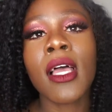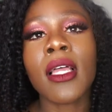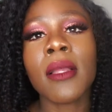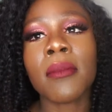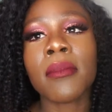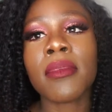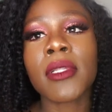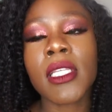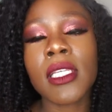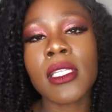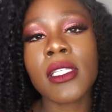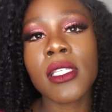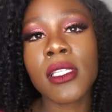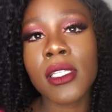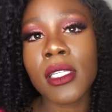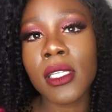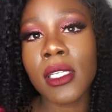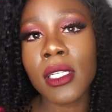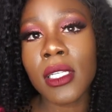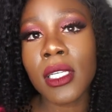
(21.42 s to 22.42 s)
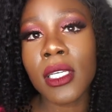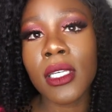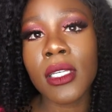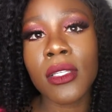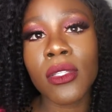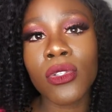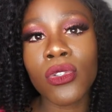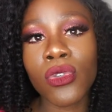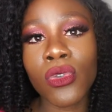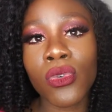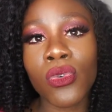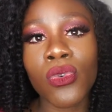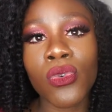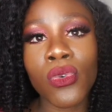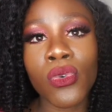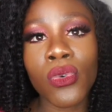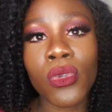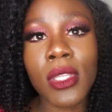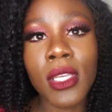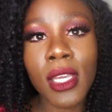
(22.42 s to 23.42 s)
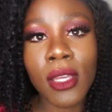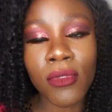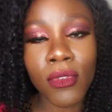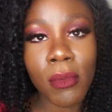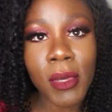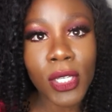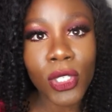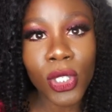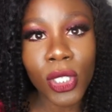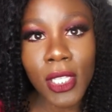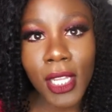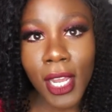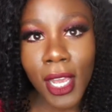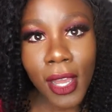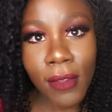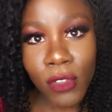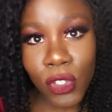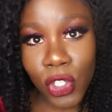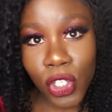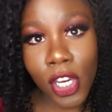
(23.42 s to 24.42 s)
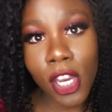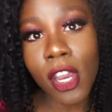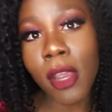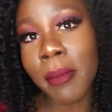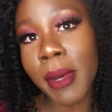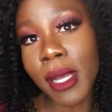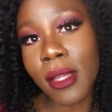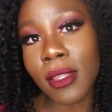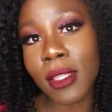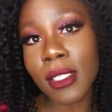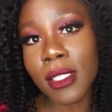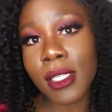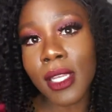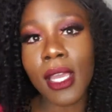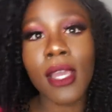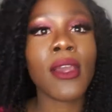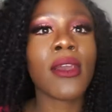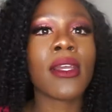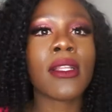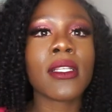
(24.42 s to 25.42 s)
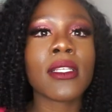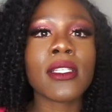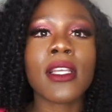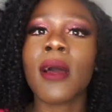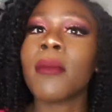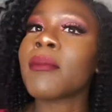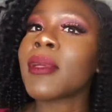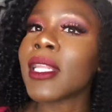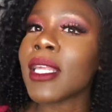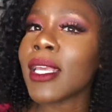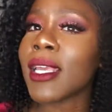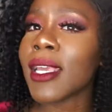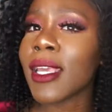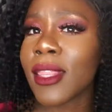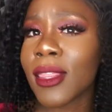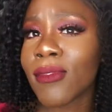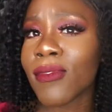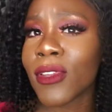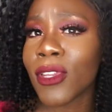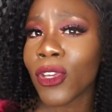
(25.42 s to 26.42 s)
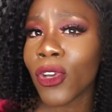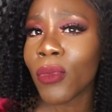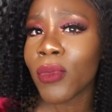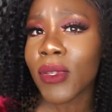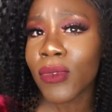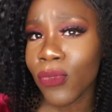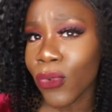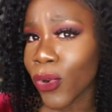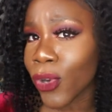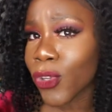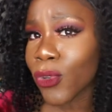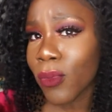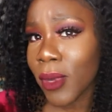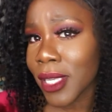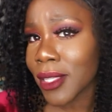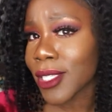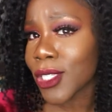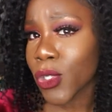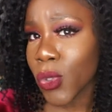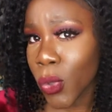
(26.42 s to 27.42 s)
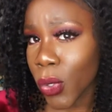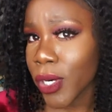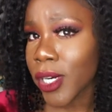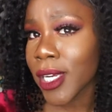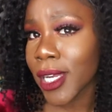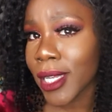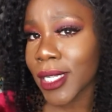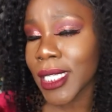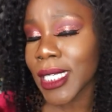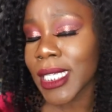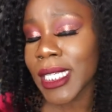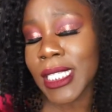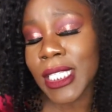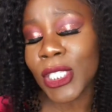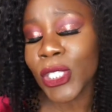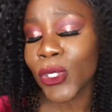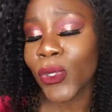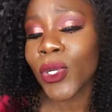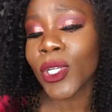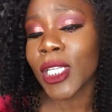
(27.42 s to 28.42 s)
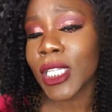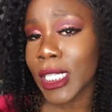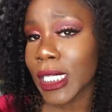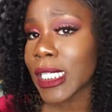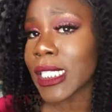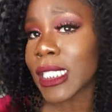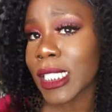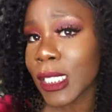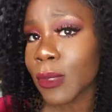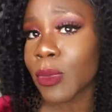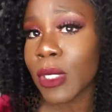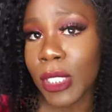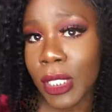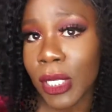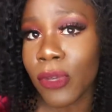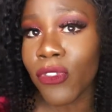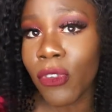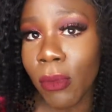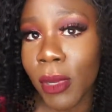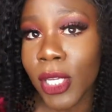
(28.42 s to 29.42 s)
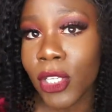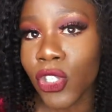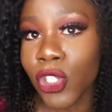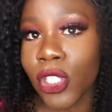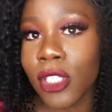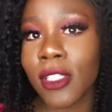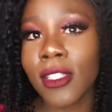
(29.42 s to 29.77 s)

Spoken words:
please listen to the information that I have to share about this hair and this company in the video before you make this order, honey, because you're gonna need this piece of information.